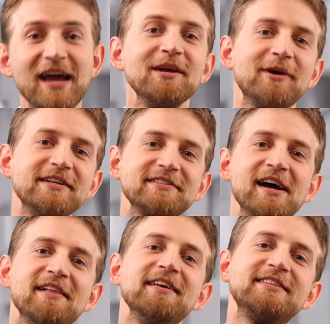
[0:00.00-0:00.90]
Anyways,
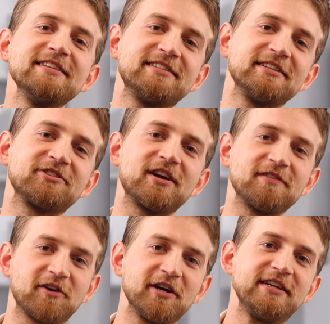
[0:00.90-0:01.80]
this is
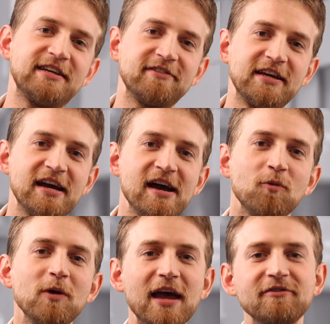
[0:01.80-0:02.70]
Destructive Creativity.
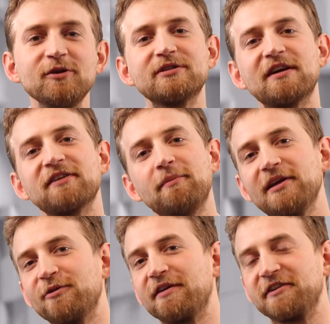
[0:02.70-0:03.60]
We have new stuff
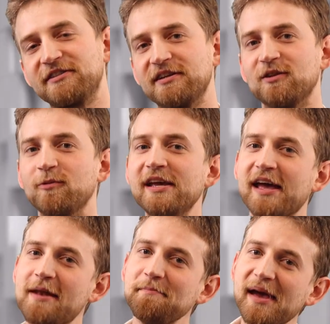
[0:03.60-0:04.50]
coming out every single week,
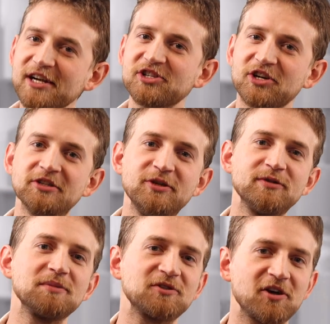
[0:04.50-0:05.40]
and make sure you
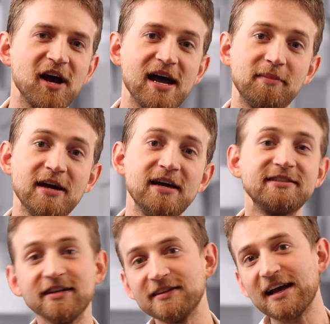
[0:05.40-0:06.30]
subscribe.
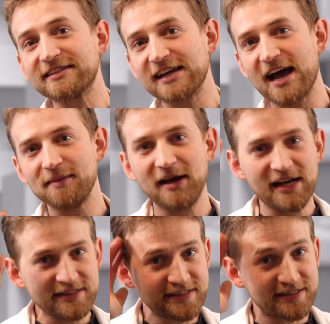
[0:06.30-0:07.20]
Till next time,
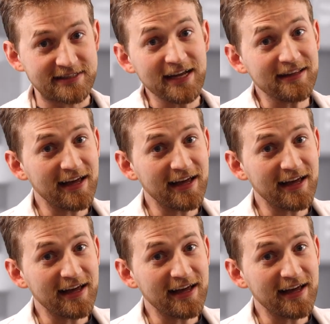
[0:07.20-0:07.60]
see you